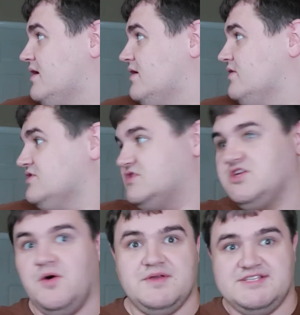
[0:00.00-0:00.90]
you just
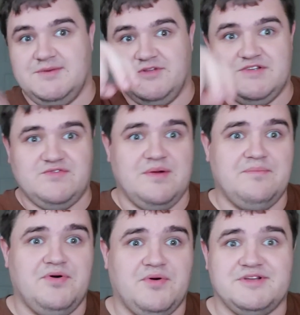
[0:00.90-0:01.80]
go into someone's front
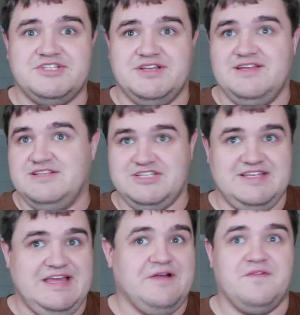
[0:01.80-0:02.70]
porch and you just
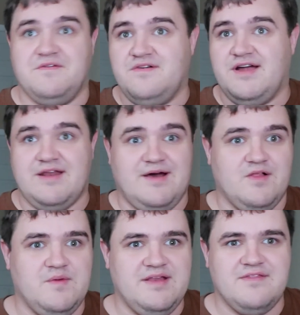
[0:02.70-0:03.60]
hear the fucking
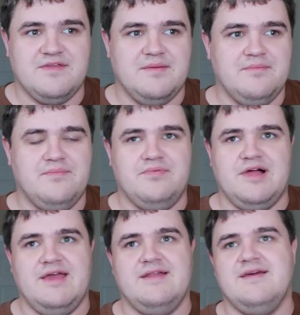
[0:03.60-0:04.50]
Halloween theme
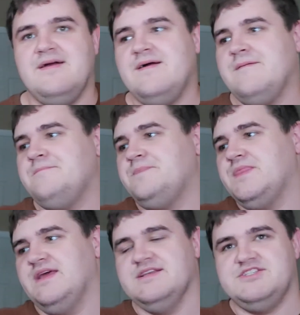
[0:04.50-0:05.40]
playing.
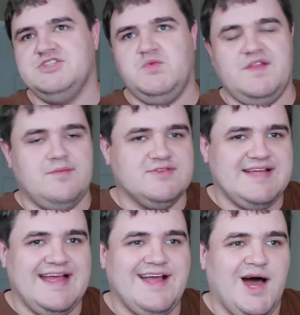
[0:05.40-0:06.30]
It is just one of the most
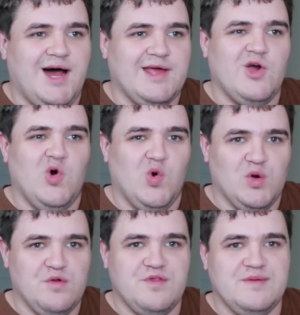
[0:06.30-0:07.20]
iconic
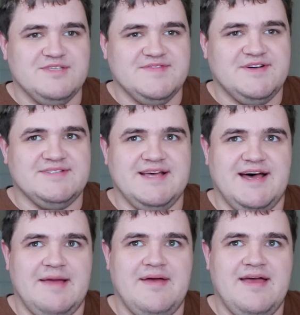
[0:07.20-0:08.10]
horror themes of all
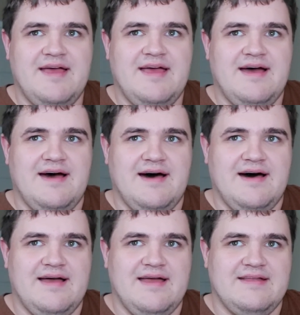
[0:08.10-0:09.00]
time,
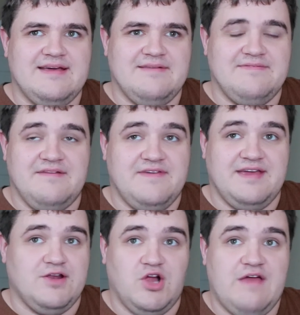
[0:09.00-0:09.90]
and I
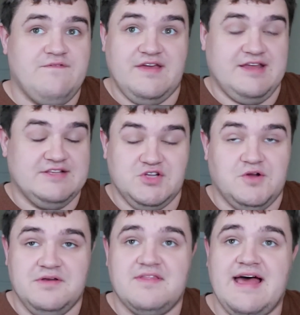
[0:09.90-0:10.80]
think it has
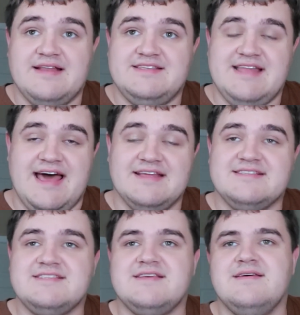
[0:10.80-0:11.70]
earned that
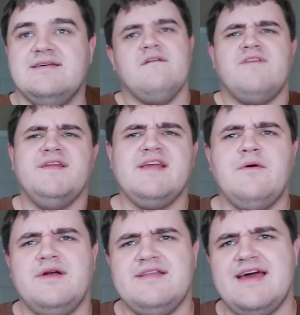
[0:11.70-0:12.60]
status. Finally, I
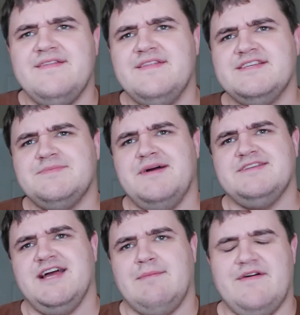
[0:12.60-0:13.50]
wanted to end this by
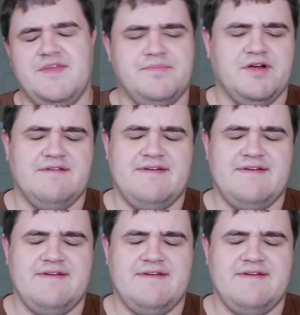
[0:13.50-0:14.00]
talking about The Book of